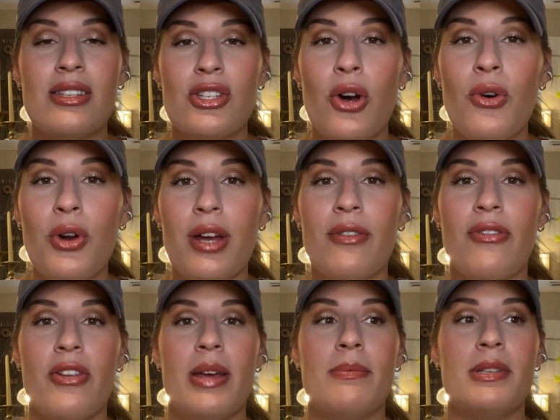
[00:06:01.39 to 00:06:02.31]
so good for
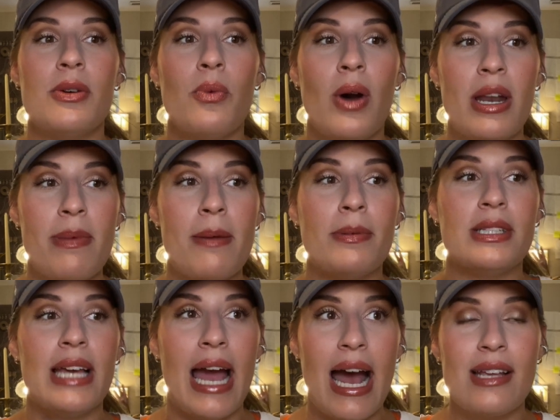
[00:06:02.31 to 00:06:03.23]
them to want to be able
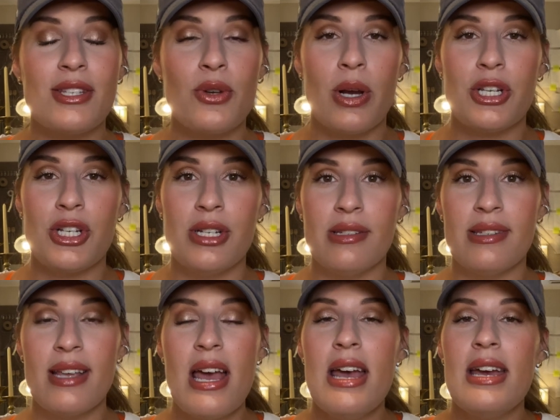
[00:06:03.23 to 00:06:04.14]
to ask questions
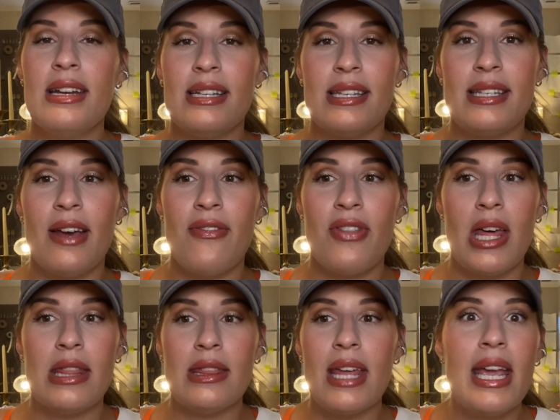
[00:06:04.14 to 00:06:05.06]
to stuff that
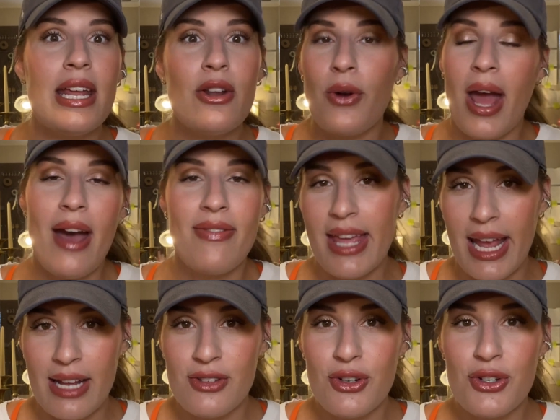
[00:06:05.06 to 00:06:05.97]
they don't have the
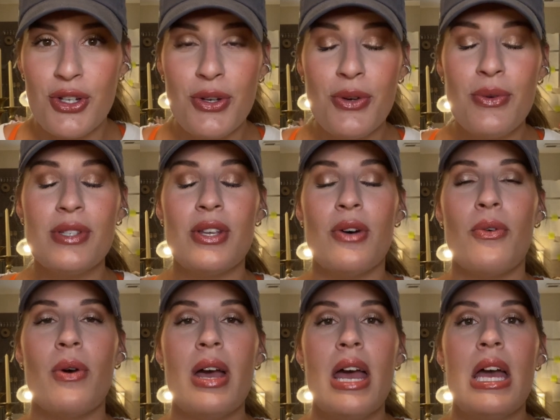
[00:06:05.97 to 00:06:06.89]
answer to
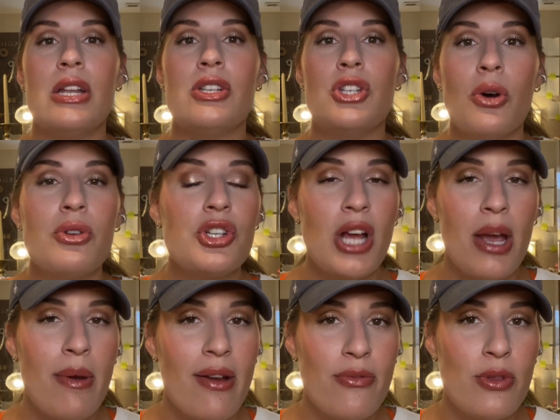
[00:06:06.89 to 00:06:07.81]
so don't shy
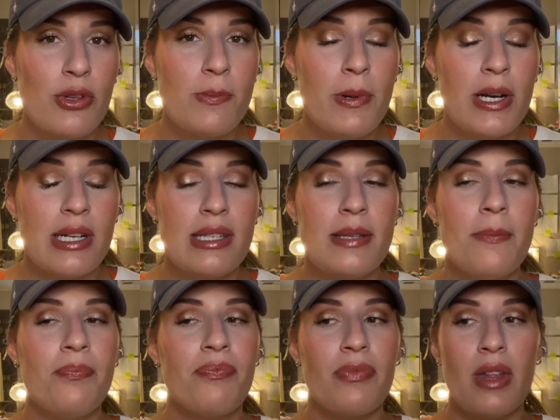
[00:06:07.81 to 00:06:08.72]
away from those books
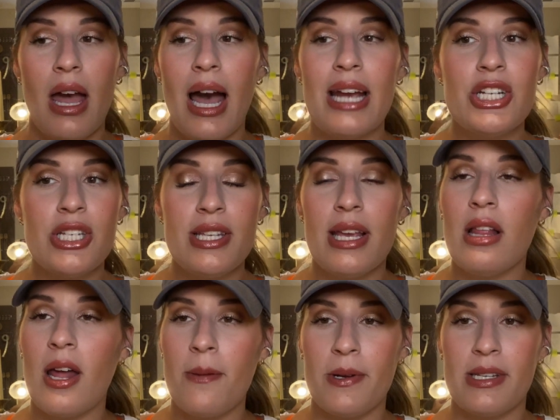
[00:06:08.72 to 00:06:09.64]
i just see a
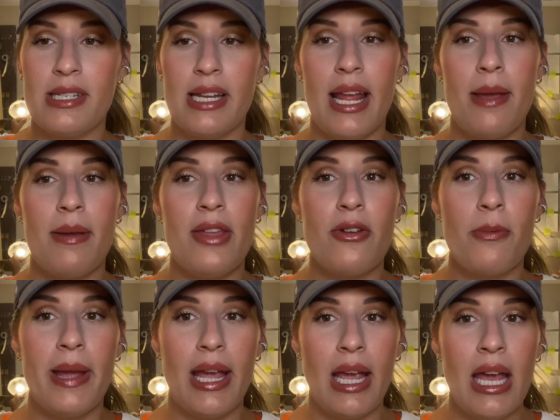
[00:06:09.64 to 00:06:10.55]
lot of books today either
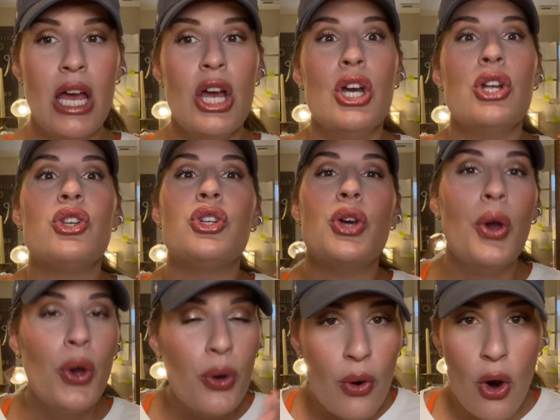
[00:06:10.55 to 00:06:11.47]
being
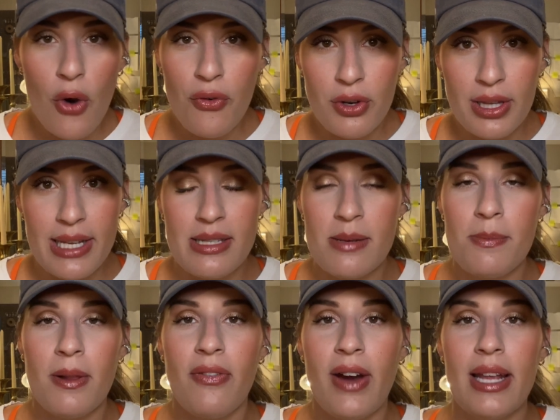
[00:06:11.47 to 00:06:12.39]
too overly
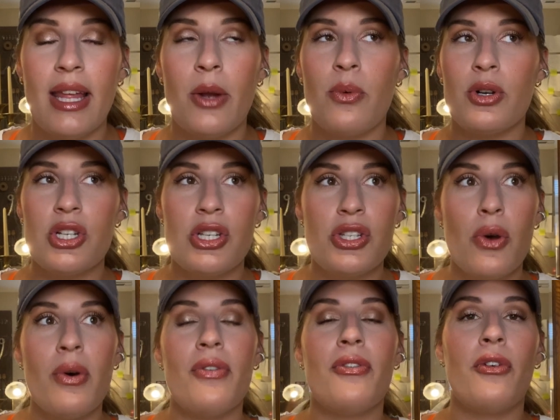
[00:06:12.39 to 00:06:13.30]
simplified, like we're just
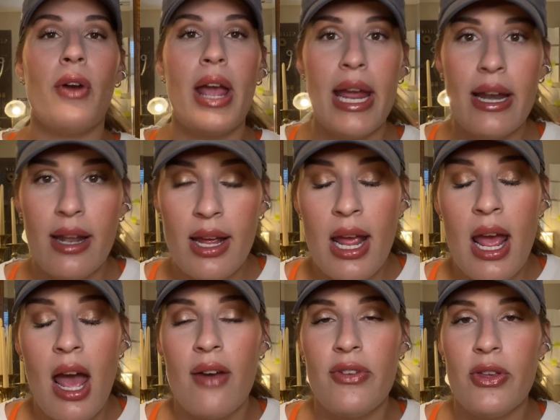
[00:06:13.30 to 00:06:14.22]
so afraid
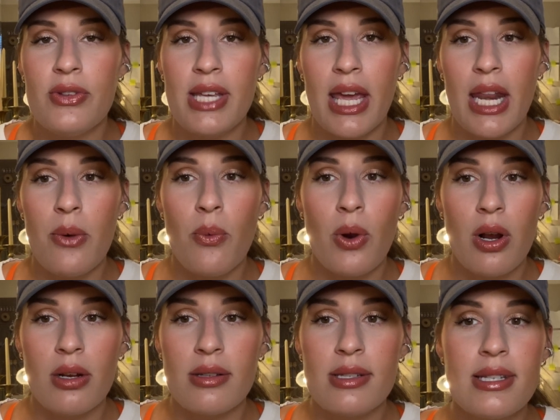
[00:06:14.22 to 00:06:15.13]
of using any
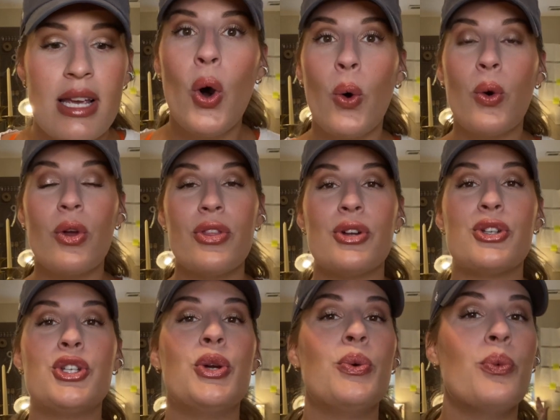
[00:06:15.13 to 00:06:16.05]
words, or they're
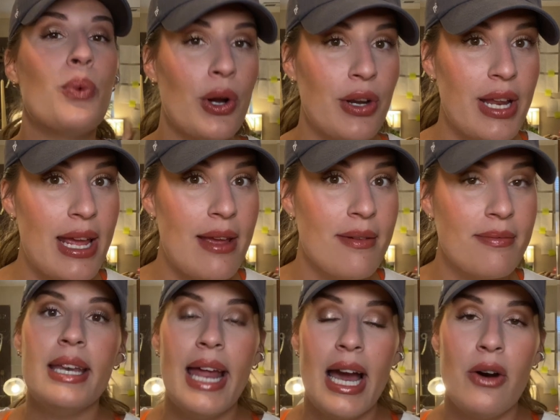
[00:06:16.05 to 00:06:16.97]
too wordy.
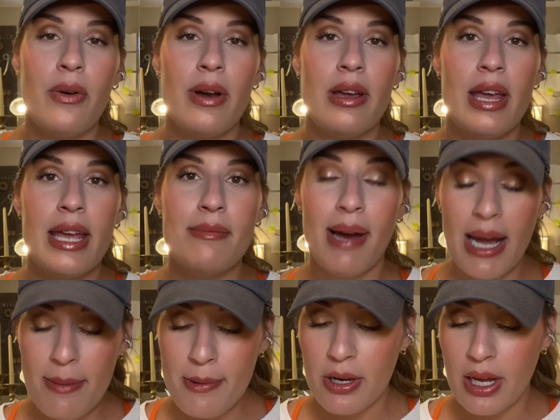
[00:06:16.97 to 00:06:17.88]
Now, in my
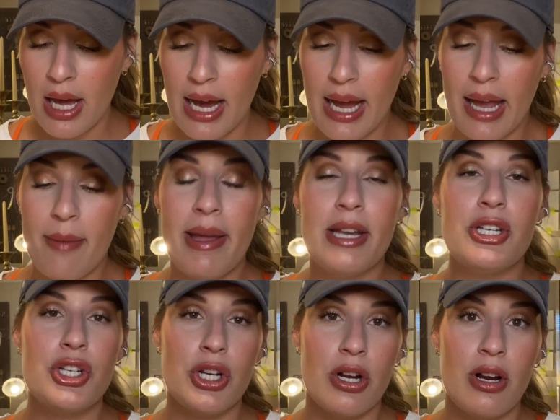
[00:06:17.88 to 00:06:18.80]
book, I made
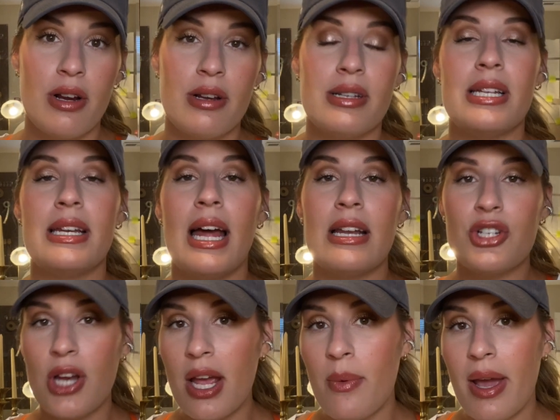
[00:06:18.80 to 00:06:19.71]
sure to not
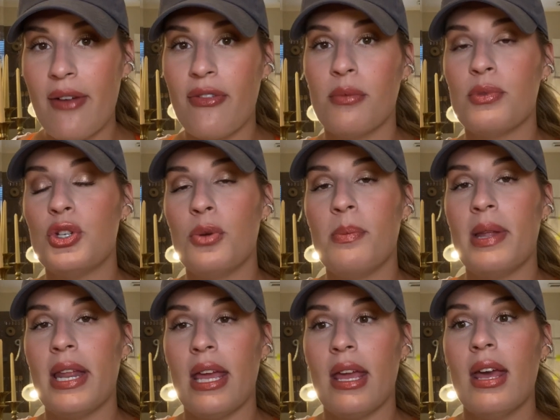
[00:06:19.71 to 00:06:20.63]
shy away from too
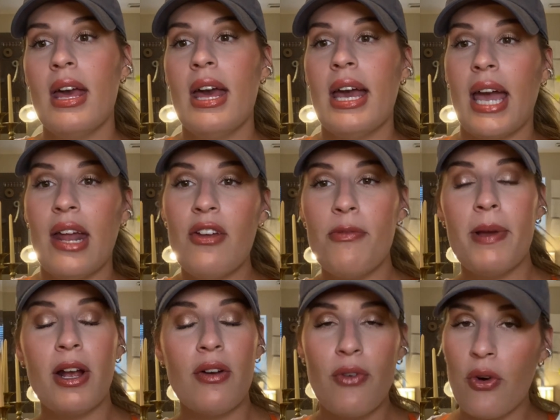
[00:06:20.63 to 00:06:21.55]
many kind of
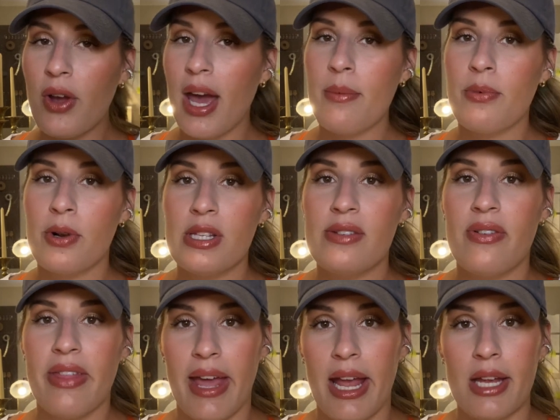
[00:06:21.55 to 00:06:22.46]
bigger vocab words for
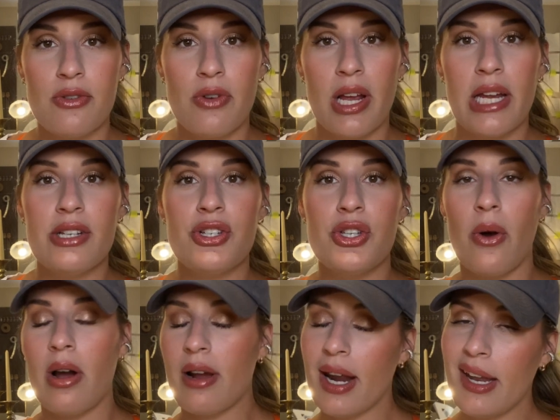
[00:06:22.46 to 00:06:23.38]
the age range. So
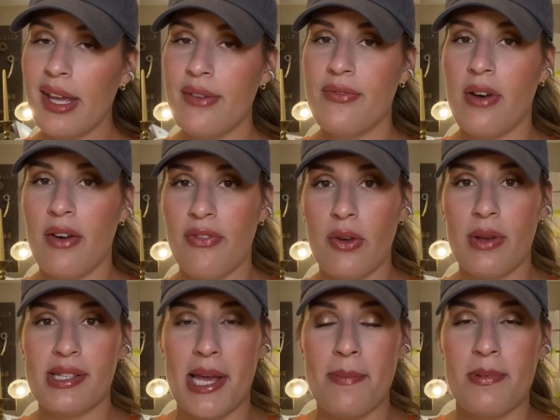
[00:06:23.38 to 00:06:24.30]
I'll kind of give a few
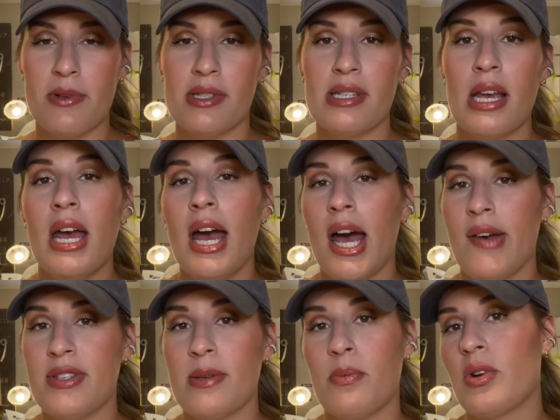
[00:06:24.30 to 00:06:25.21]
examples of
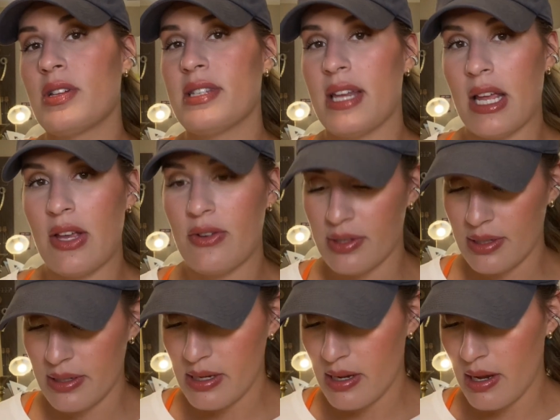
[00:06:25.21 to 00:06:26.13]
some words that I
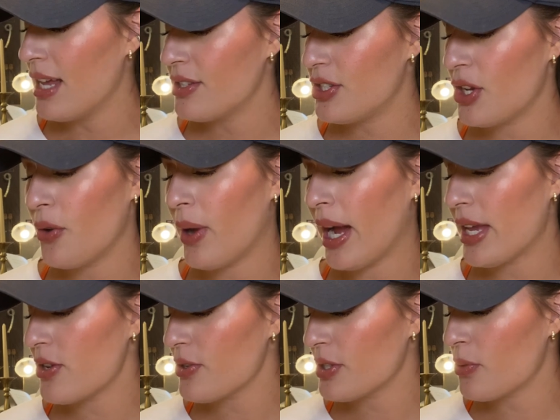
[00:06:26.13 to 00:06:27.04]
used. So I
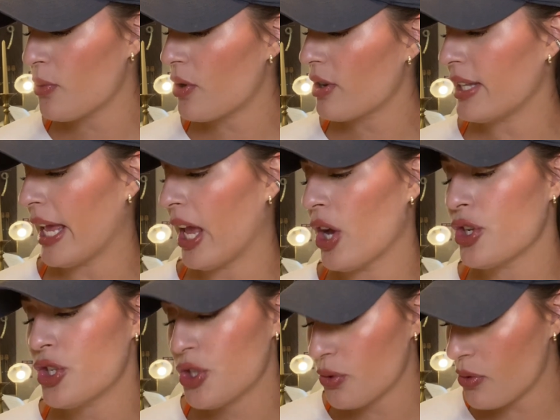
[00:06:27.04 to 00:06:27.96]
use the word like
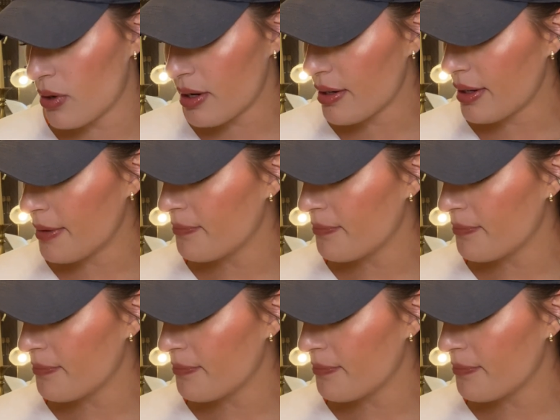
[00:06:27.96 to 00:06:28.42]
assured,